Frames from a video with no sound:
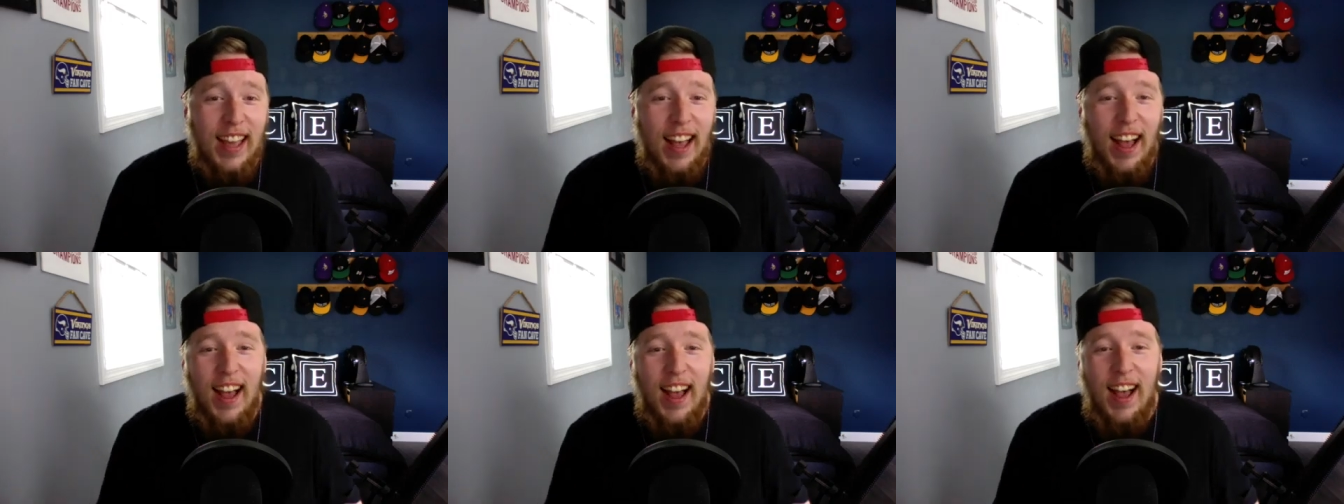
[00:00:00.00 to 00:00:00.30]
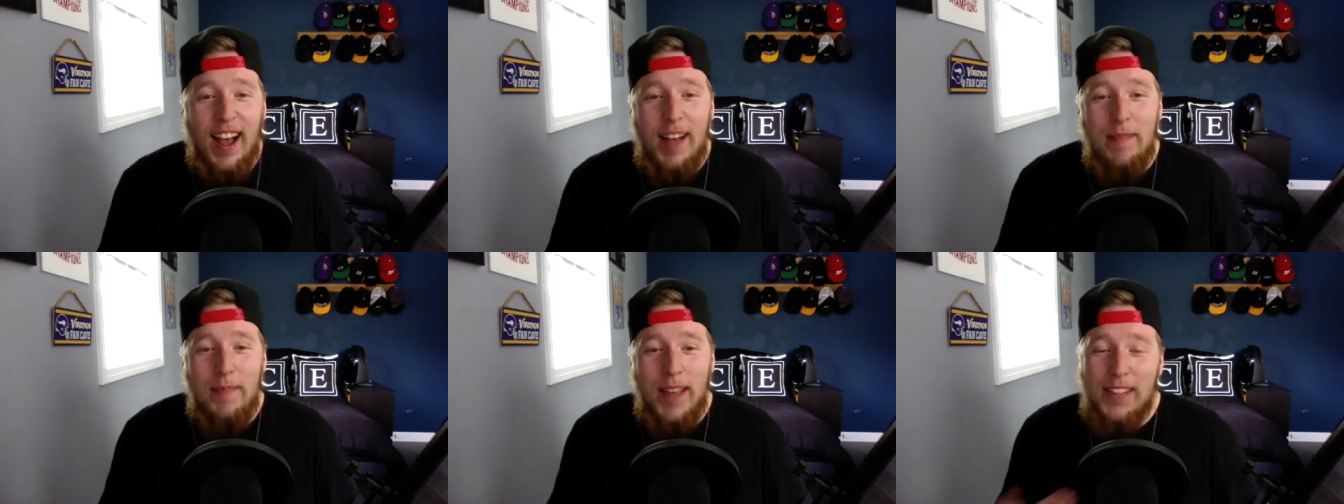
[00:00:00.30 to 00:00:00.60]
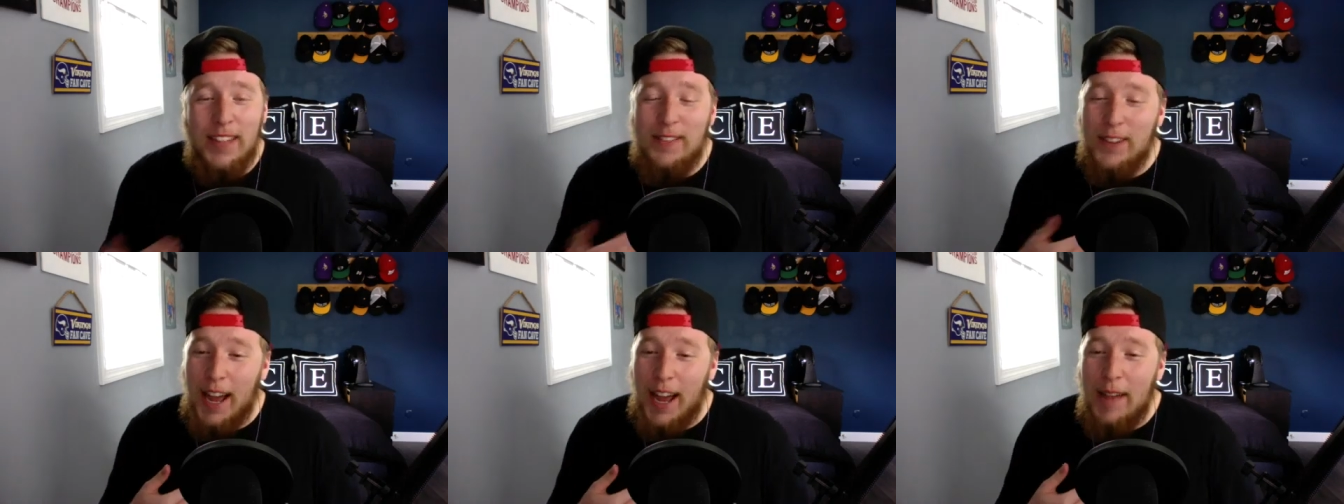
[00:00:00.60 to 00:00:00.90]

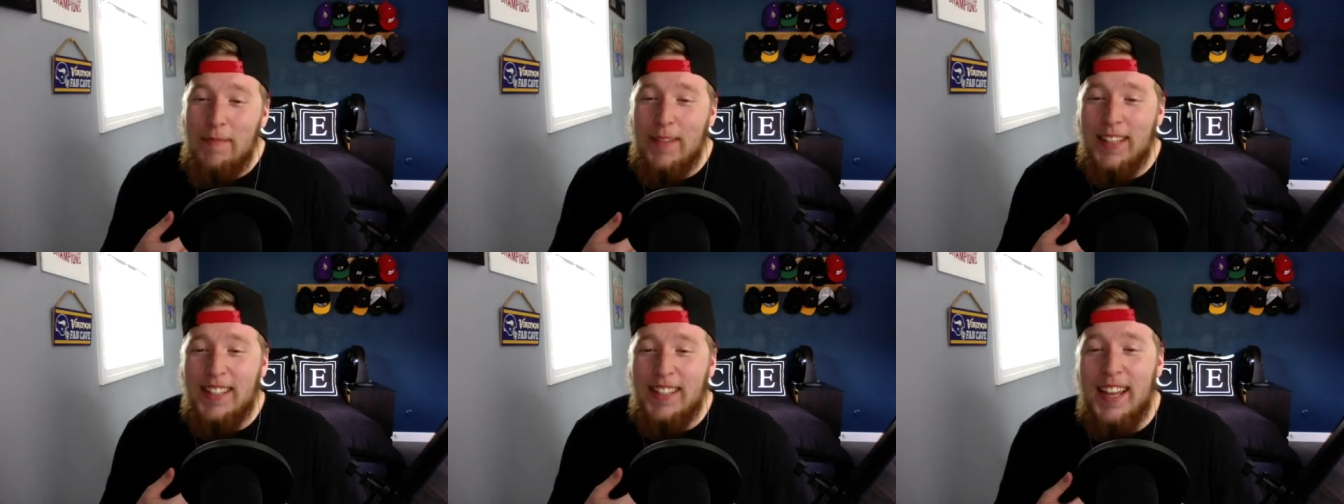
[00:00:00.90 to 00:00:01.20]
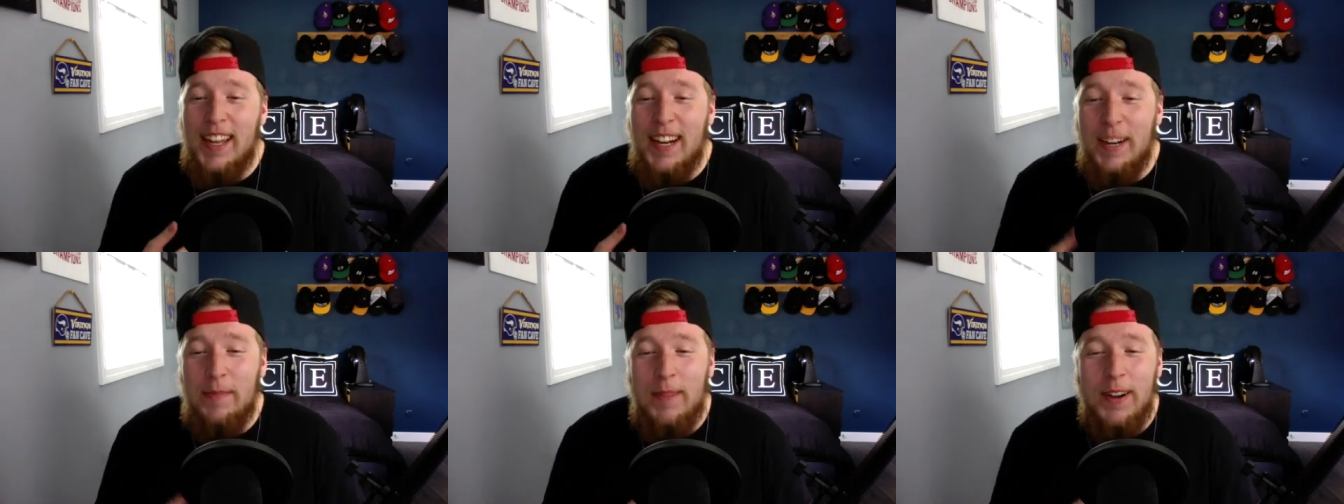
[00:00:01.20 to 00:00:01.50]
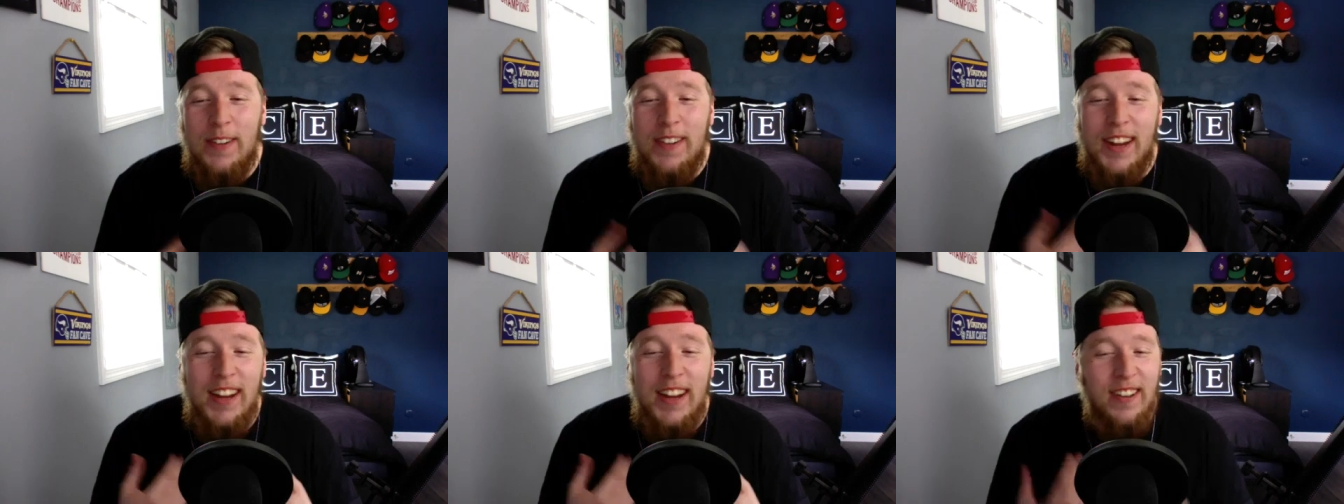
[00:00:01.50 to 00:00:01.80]
That's what I'm excited
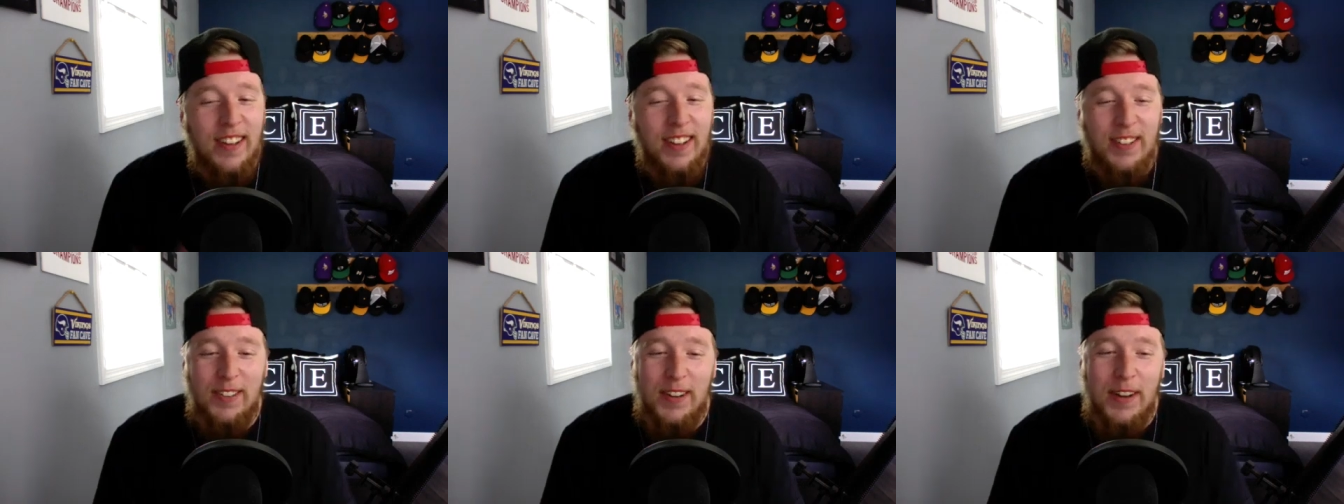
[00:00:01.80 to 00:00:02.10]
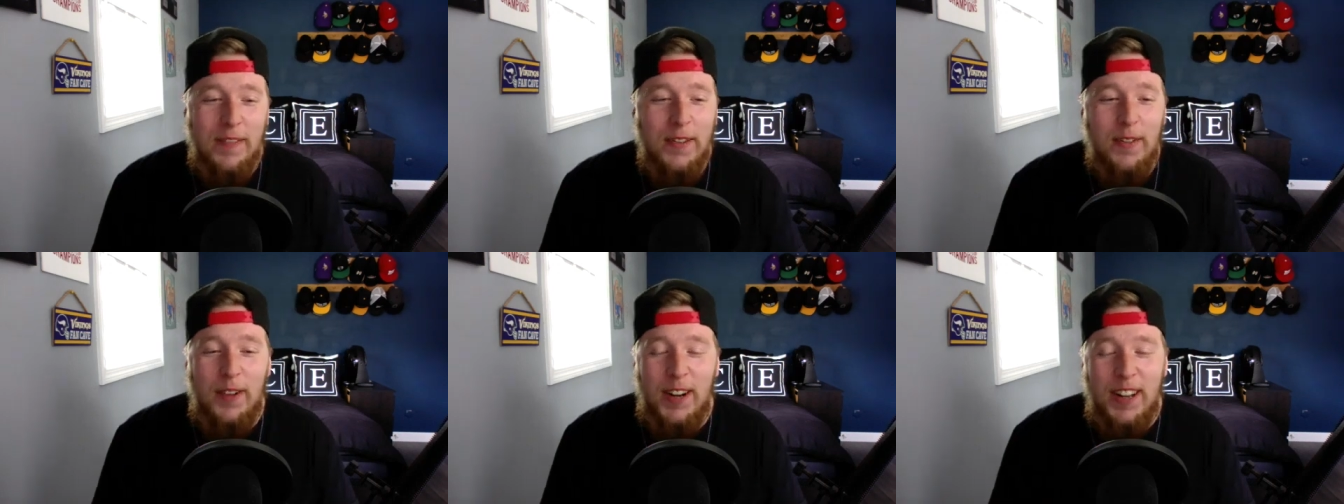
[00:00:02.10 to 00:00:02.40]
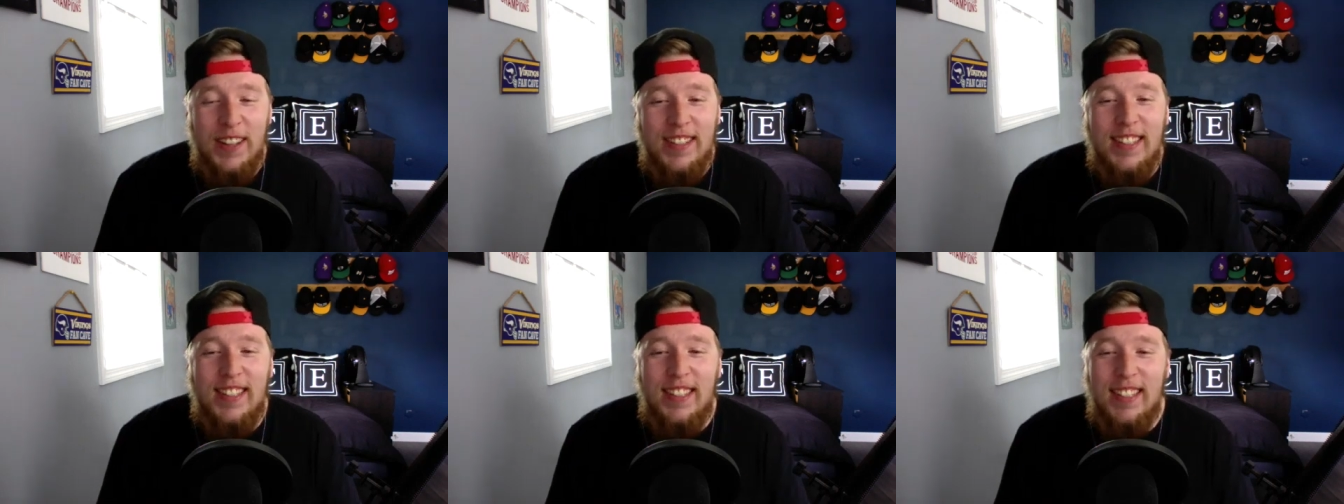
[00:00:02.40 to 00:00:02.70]
about, and I know that's what everyone
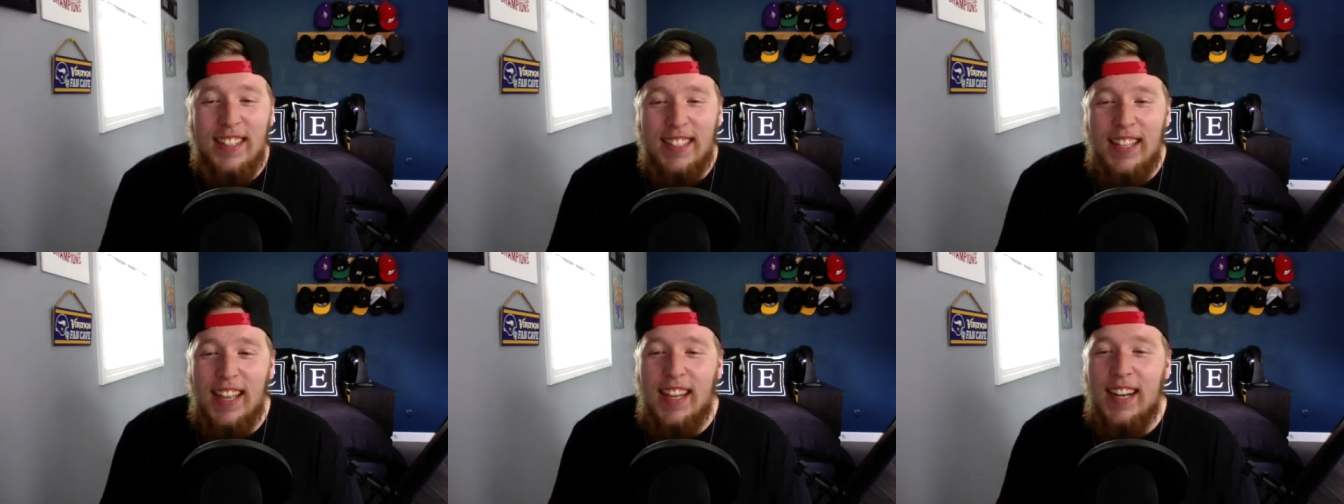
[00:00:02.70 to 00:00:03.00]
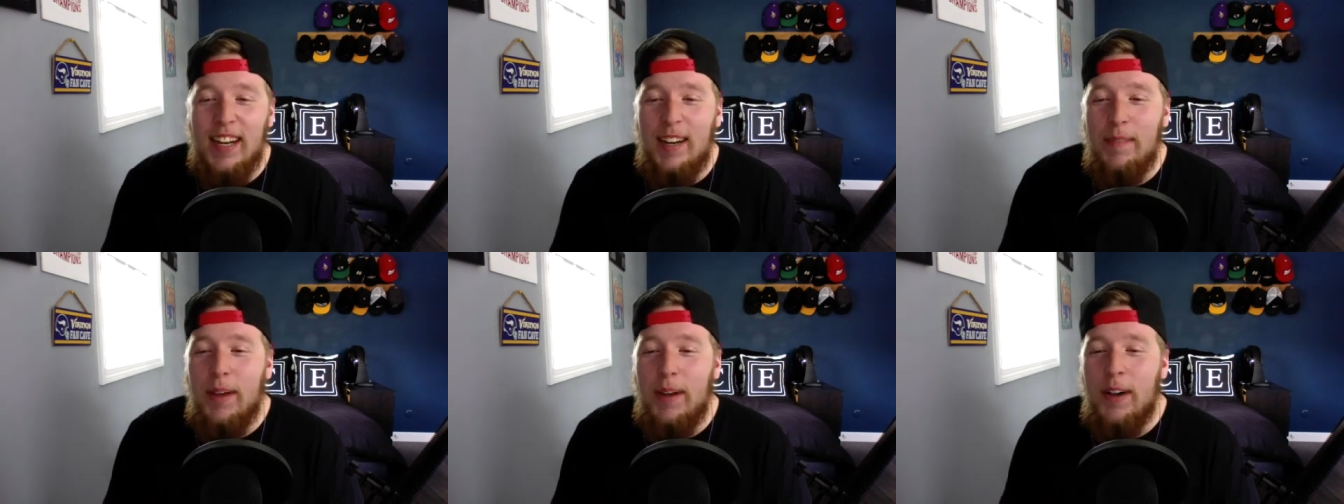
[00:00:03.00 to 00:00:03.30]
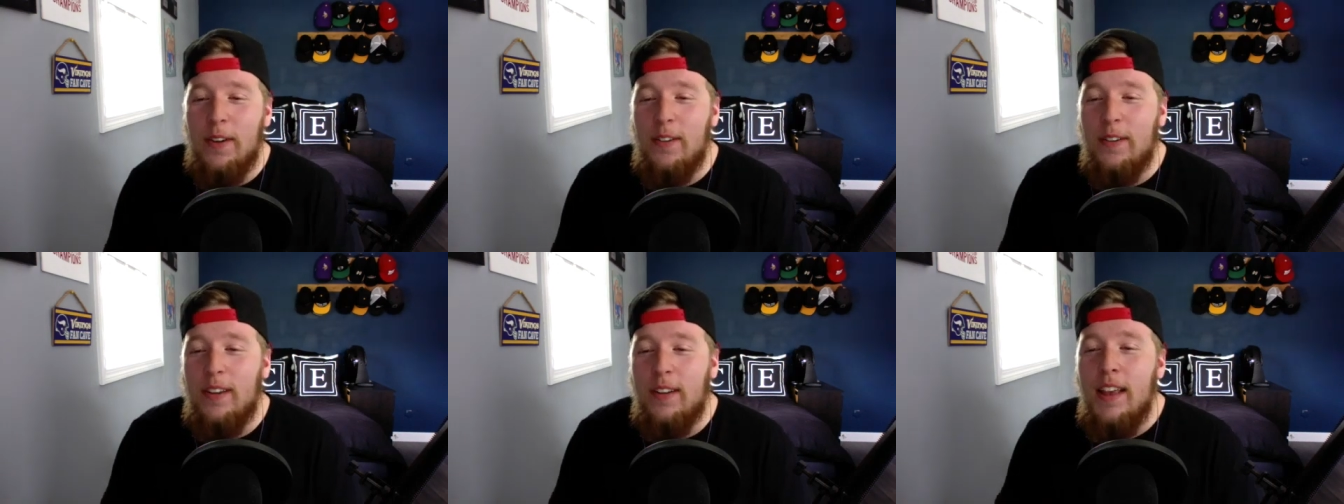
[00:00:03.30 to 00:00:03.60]
else is excited
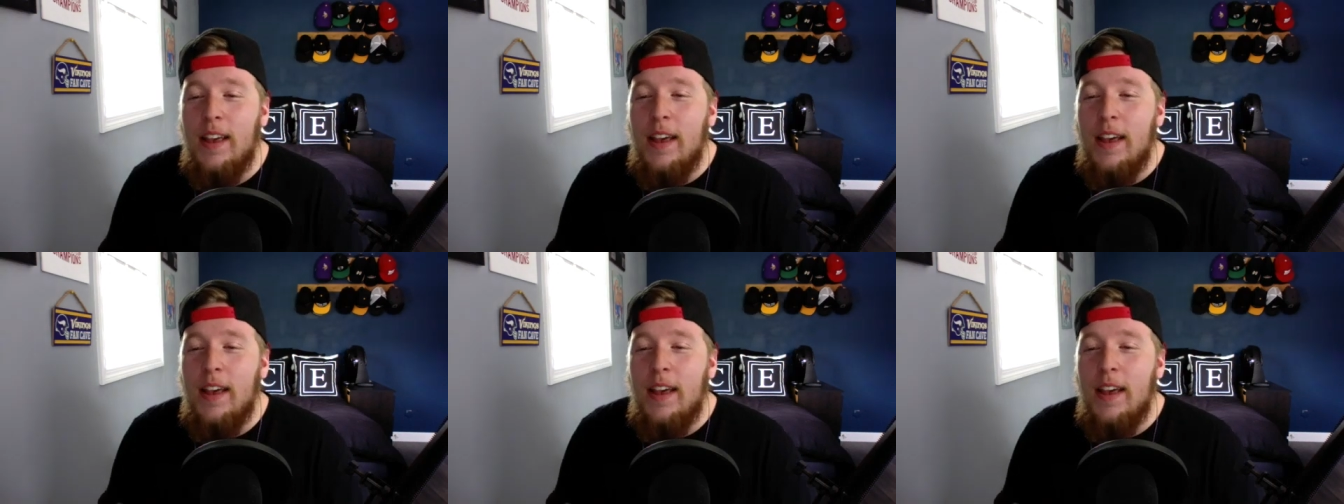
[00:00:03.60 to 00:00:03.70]
about.